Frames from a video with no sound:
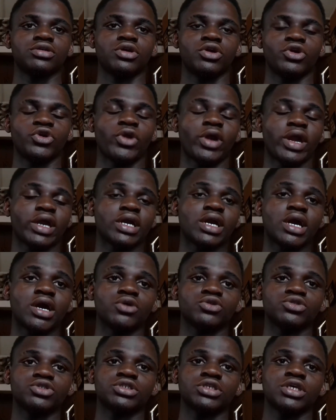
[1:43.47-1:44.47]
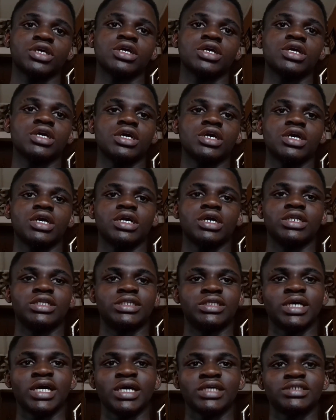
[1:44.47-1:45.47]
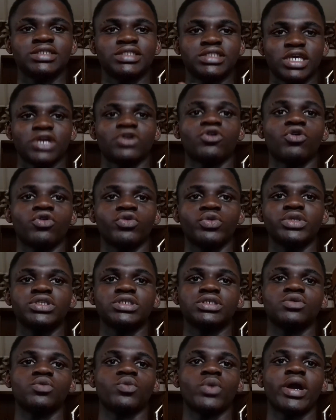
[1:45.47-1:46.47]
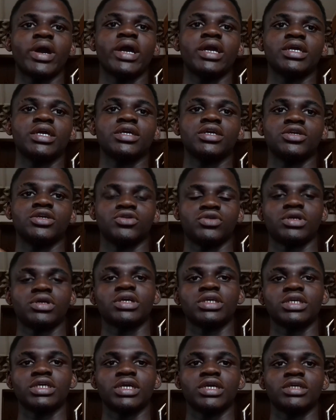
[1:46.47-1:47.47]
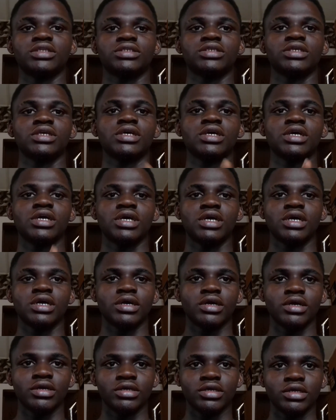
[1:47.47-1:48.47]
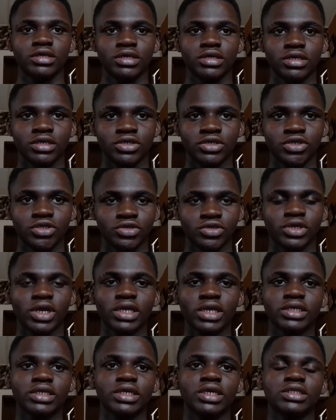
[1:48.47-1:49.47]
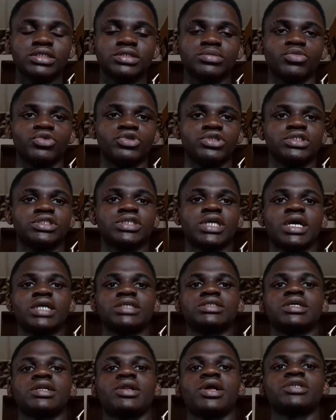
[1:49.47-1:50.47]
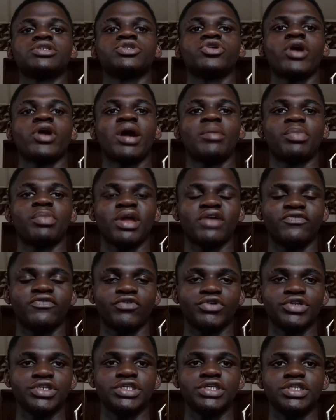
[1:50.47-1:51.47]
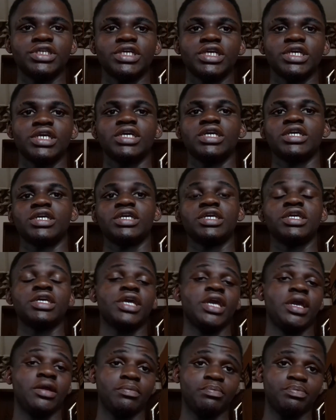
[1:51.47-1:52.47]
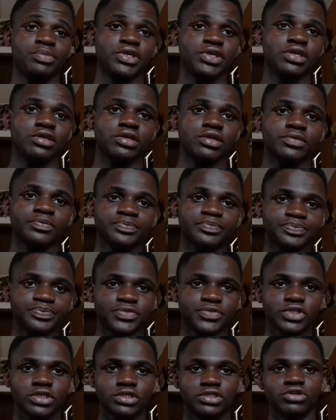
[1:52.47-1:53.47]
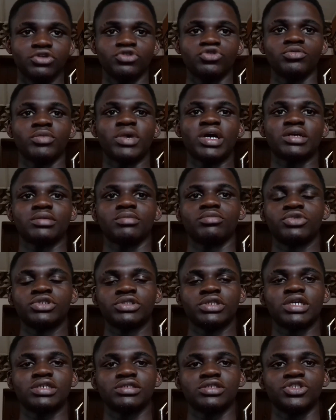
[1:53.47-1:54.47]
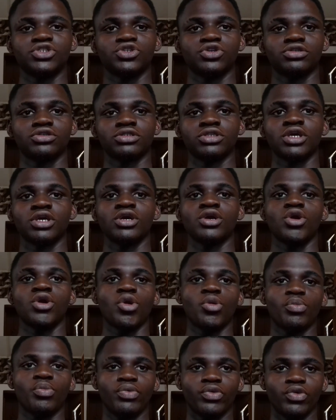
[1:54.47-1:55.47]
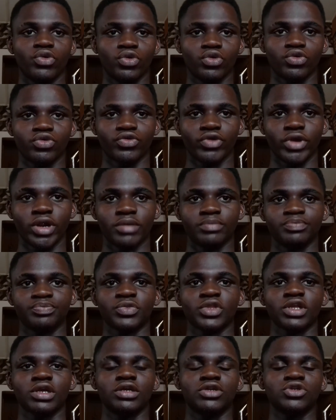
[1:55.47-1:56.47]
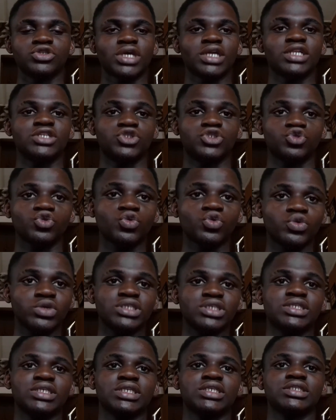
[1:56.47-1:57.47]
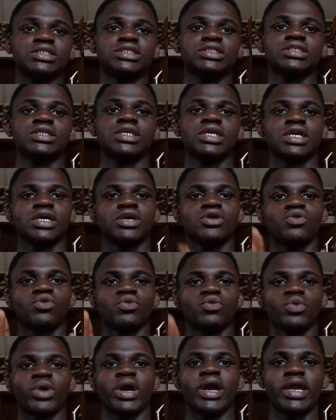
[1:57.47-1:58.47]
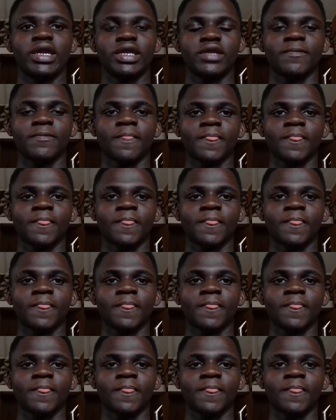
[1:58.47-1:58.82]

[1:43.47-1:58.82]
on your account. That's the second reason why you can't get monetized, right? You can't apply for the AMP, the Audiomack monetization program. Those are the two reasons why